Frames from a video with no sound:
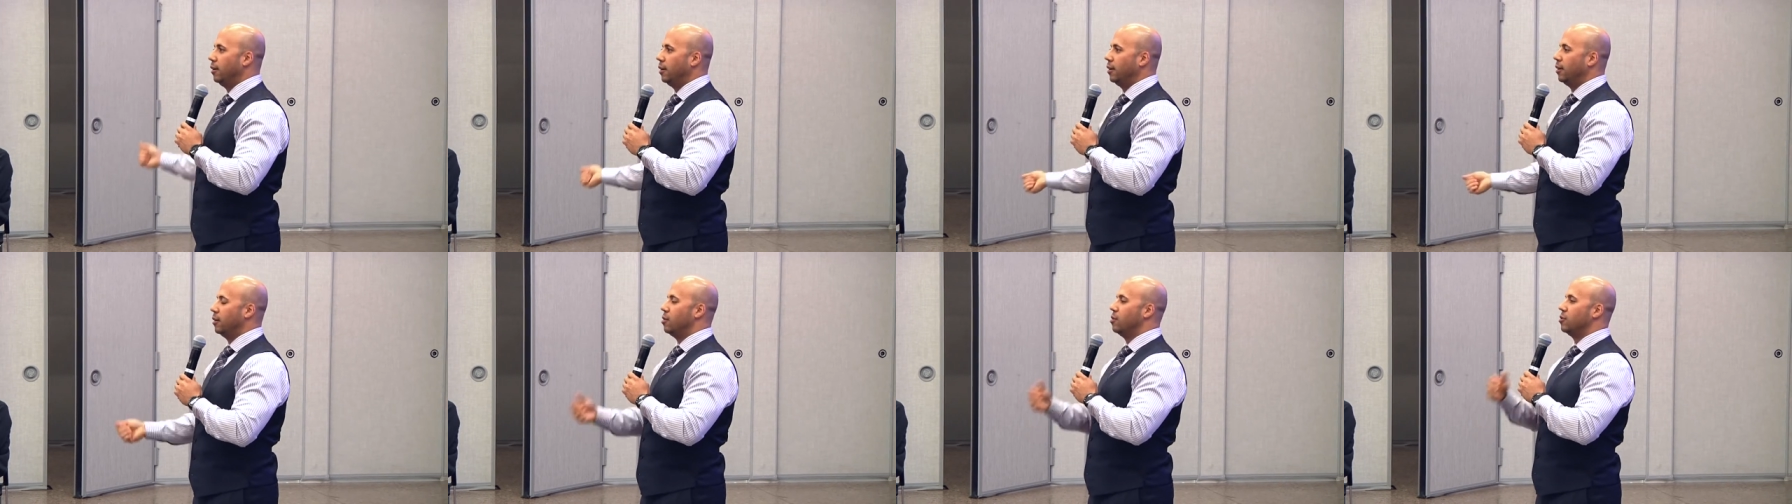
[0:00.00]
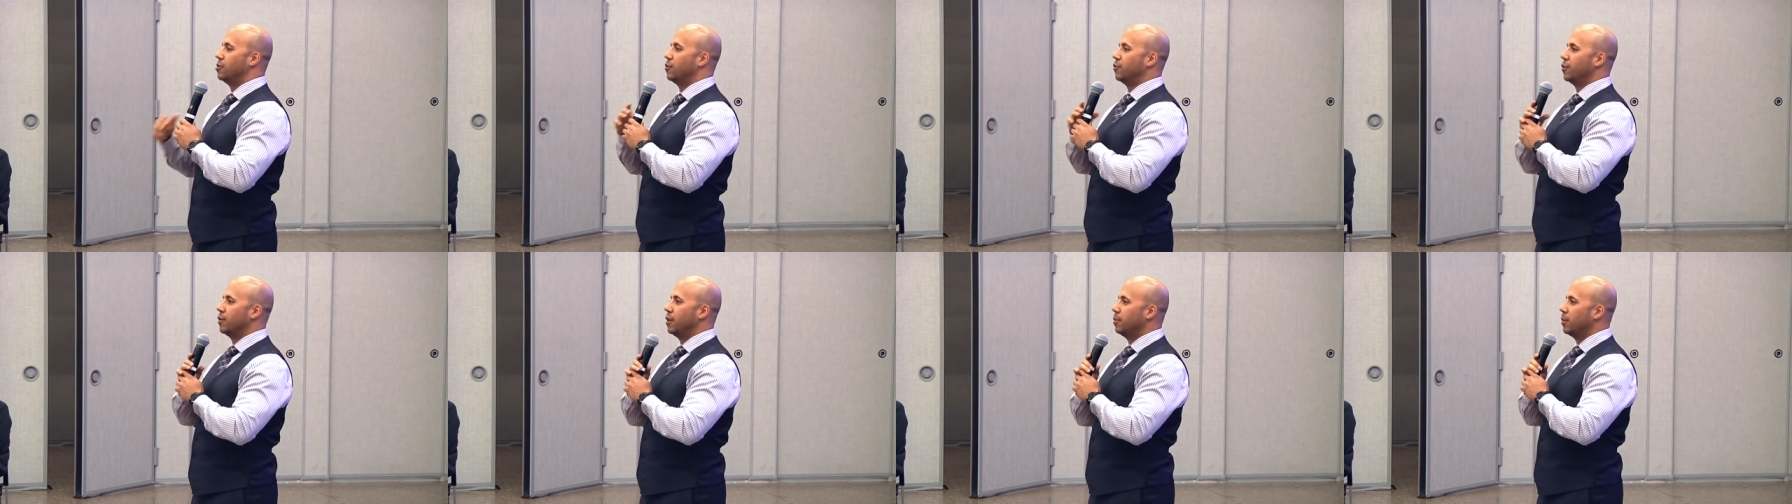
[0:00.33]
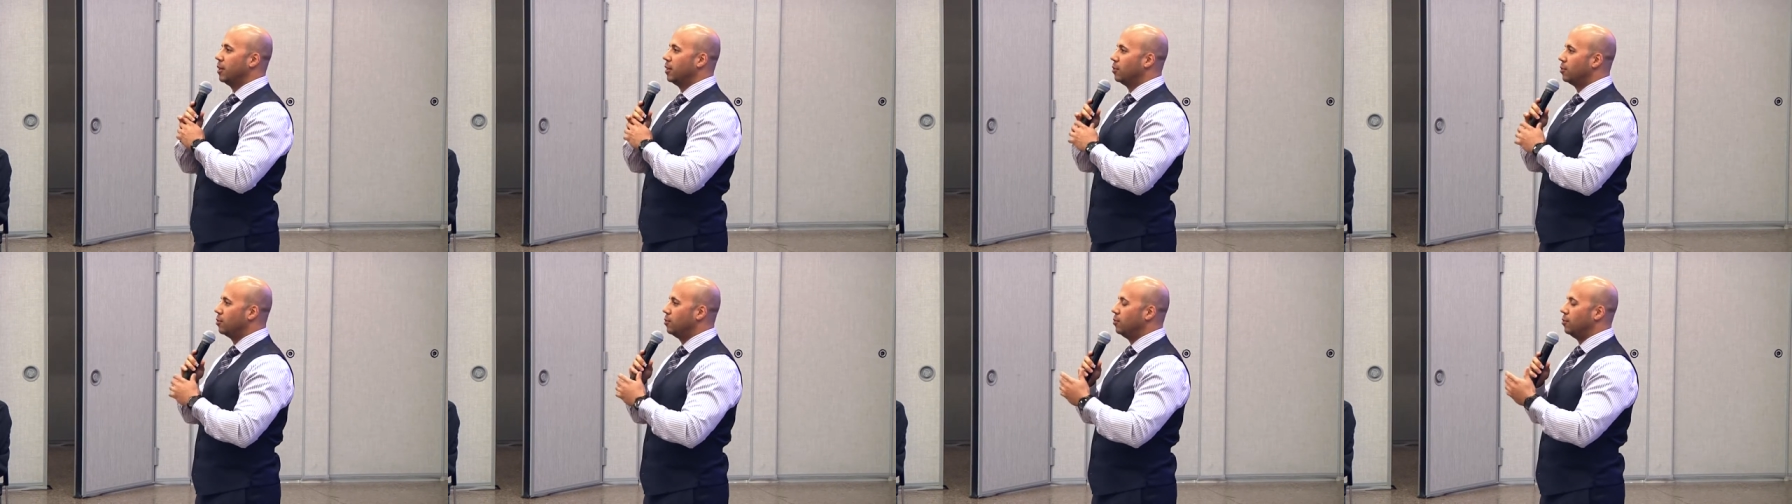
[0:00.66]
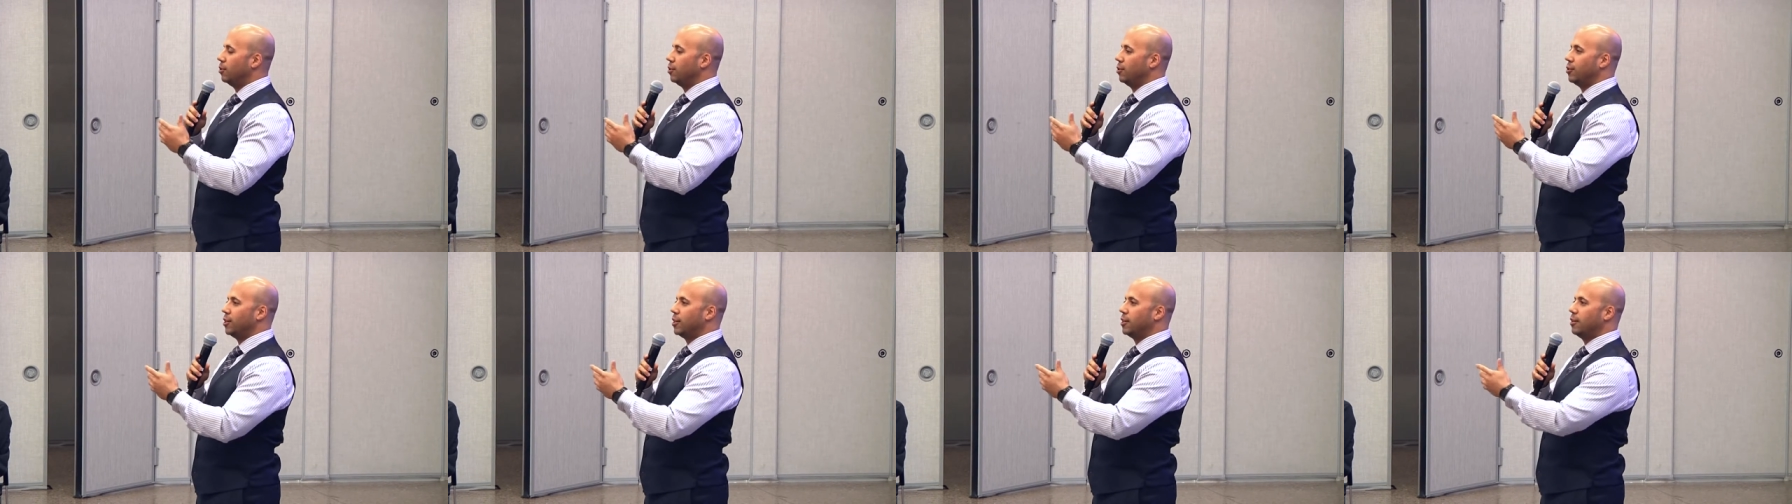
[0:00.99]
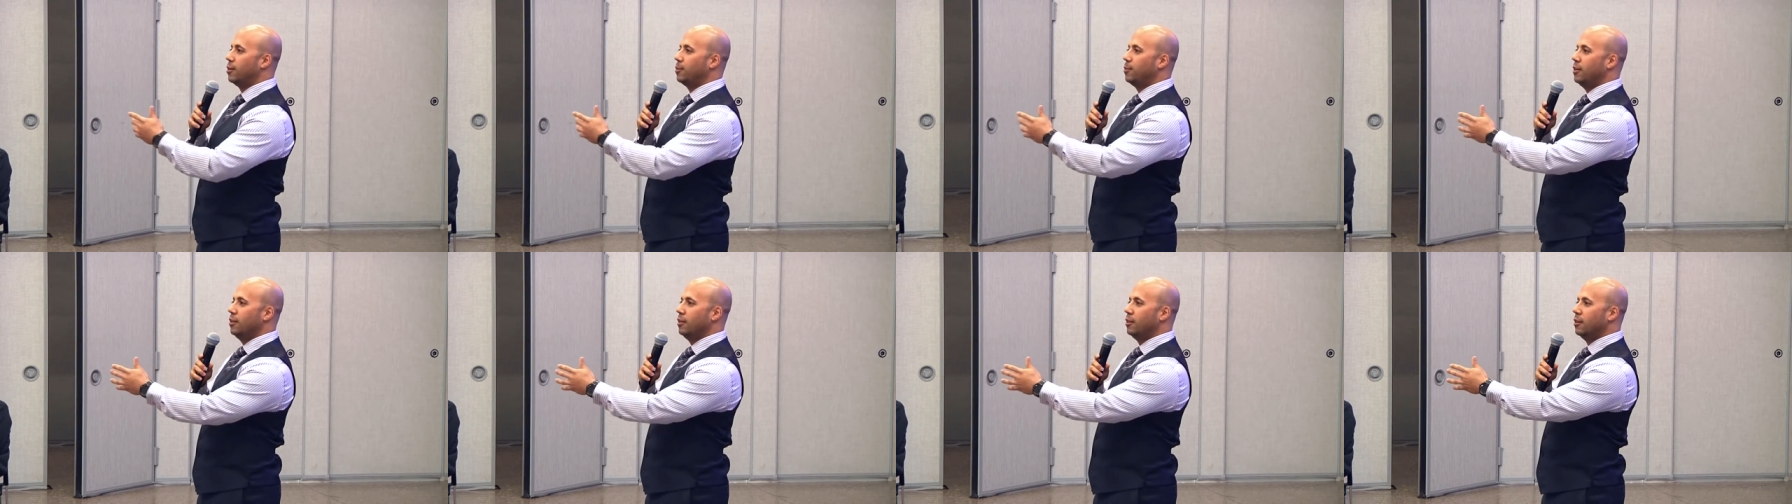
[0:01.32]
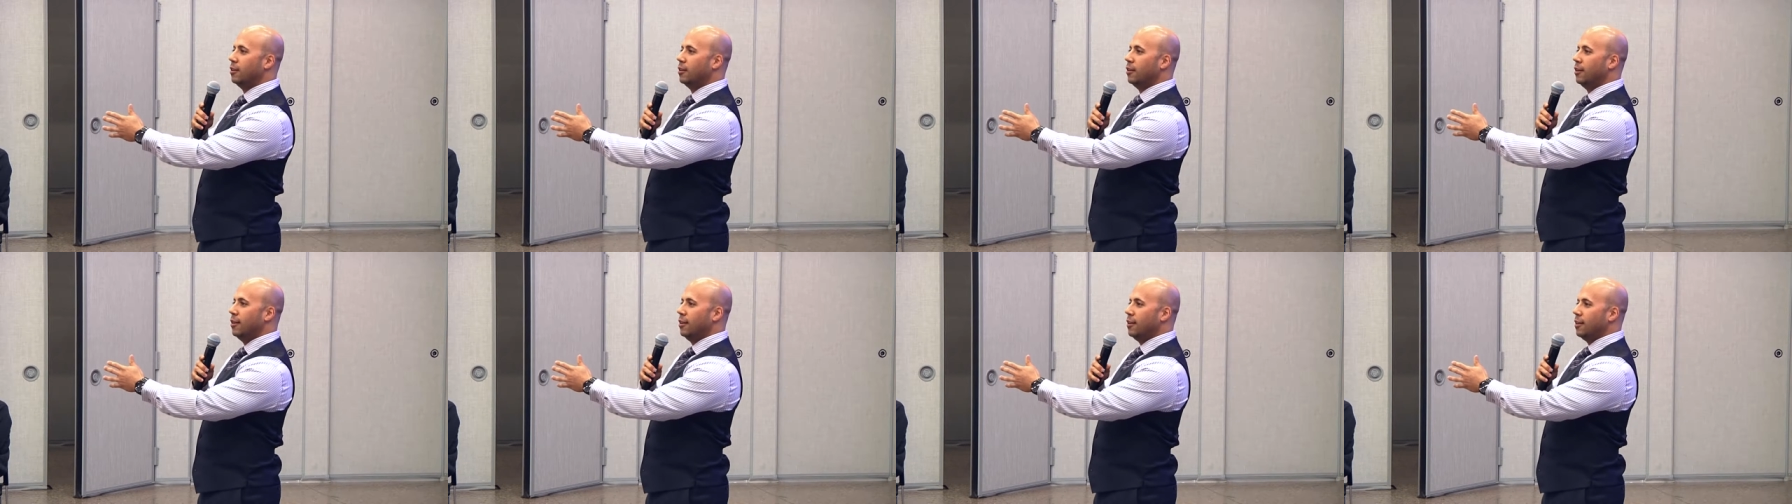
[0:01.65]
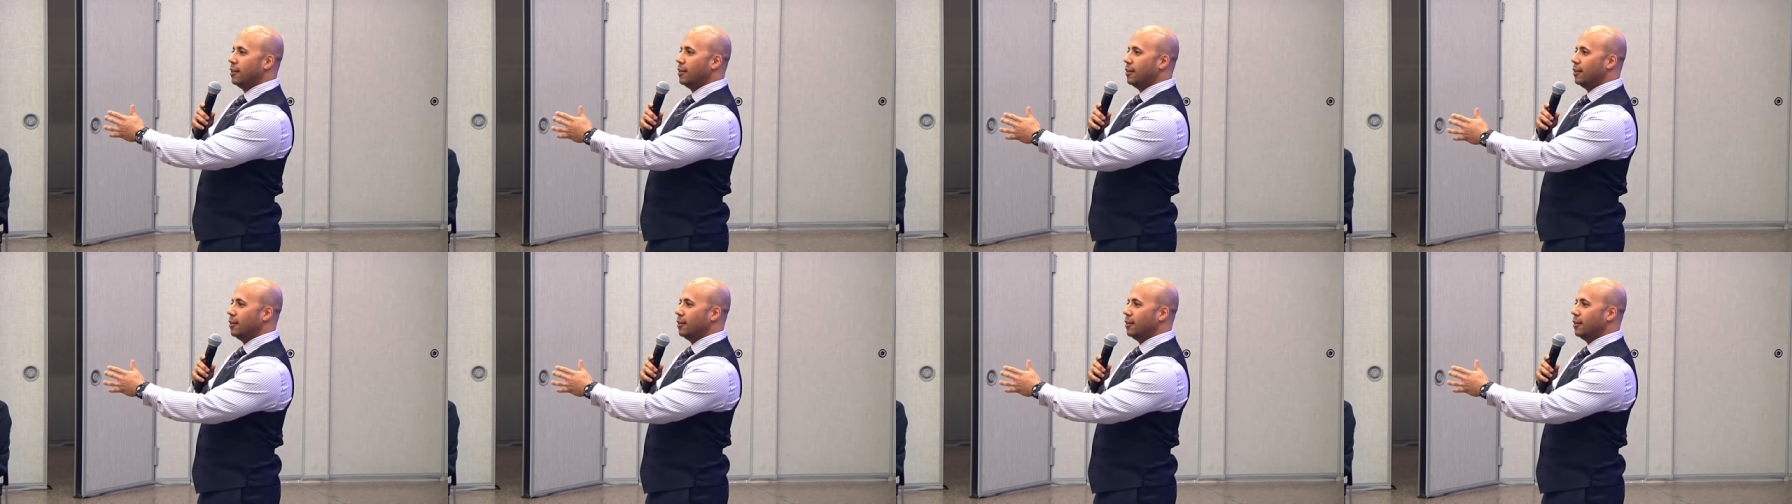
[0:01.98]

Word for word: And he closes the fridge. I'm like, dude, are you kidding me?